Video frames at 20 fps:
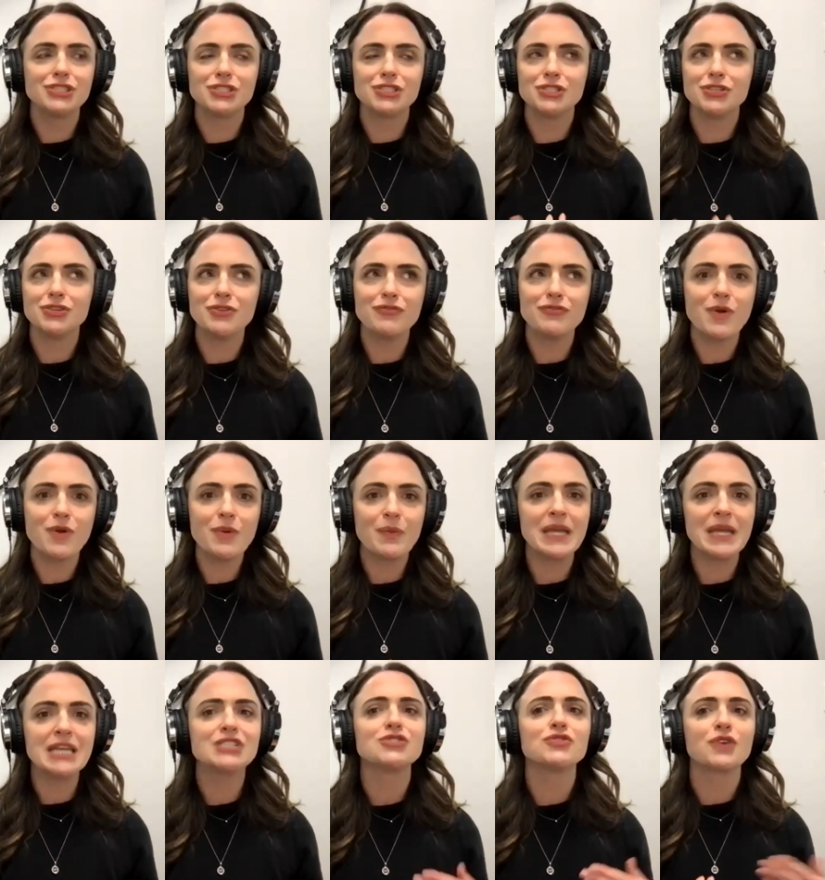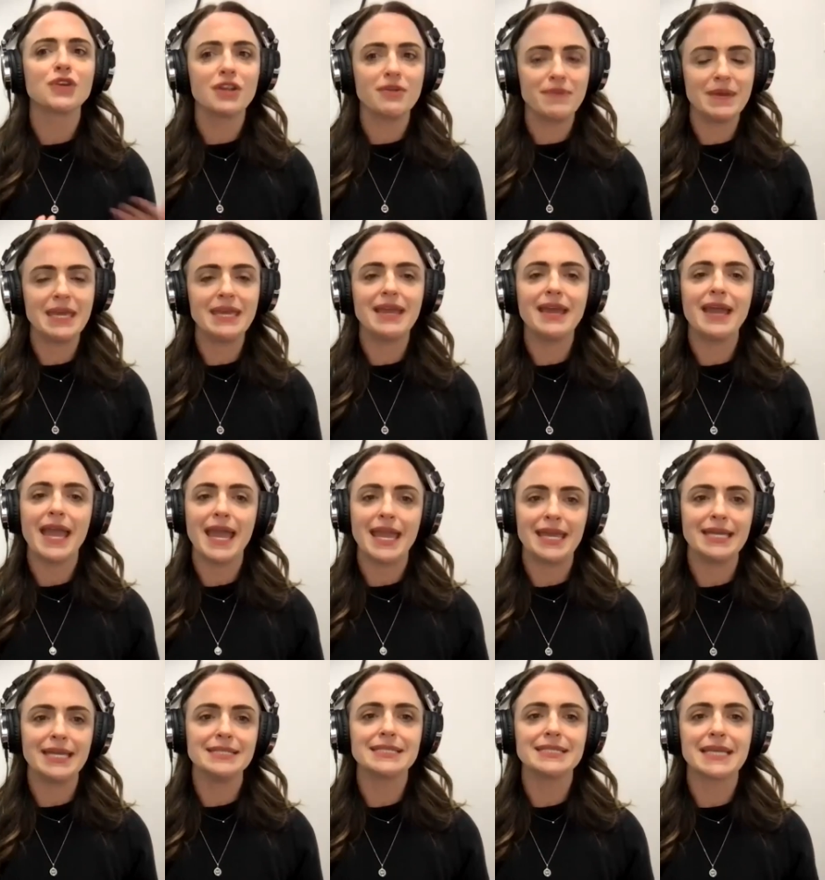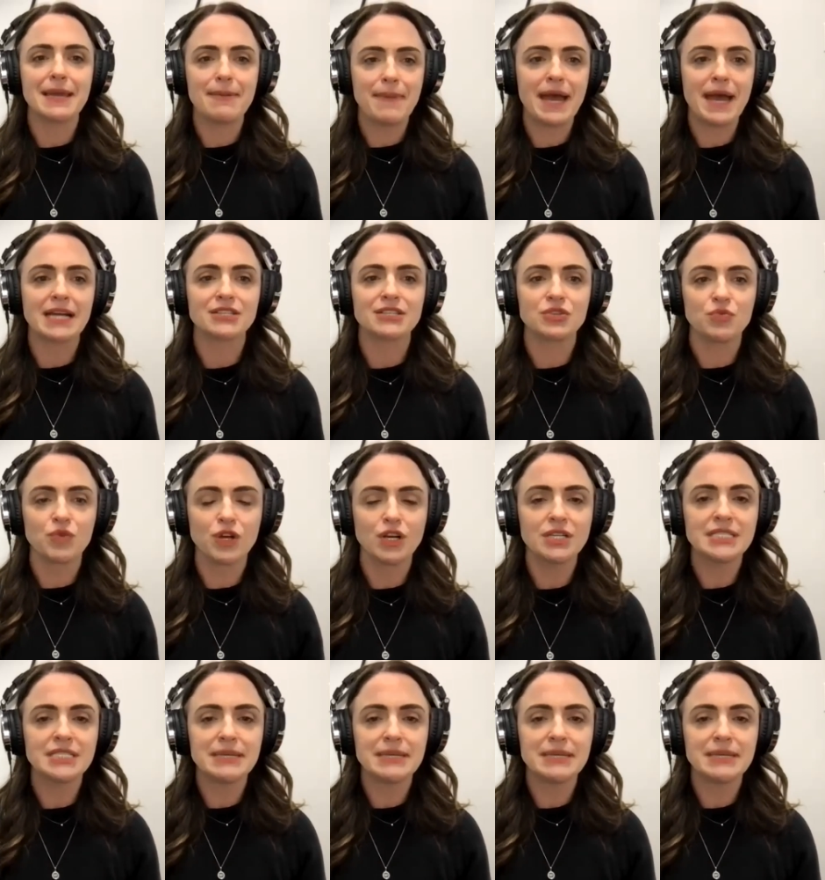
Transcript: 2 to 4 weeks, you're going to be aching to get back to work.